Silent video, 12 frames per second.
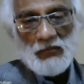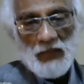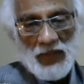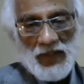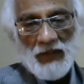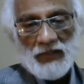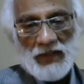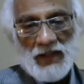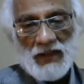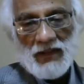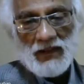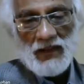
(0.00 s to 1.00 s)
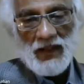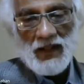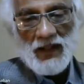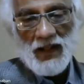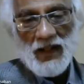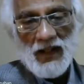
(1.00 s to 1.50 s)
many of the
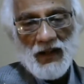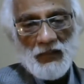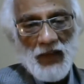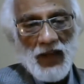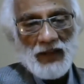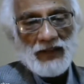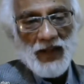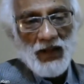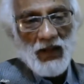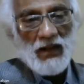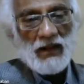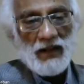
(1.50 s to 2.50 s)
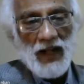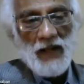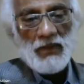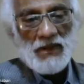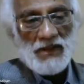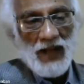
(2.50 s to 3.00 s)
uh, and there are
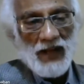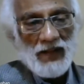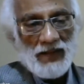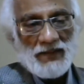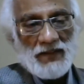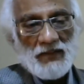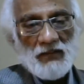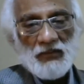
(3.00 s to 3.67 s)
tribal studies.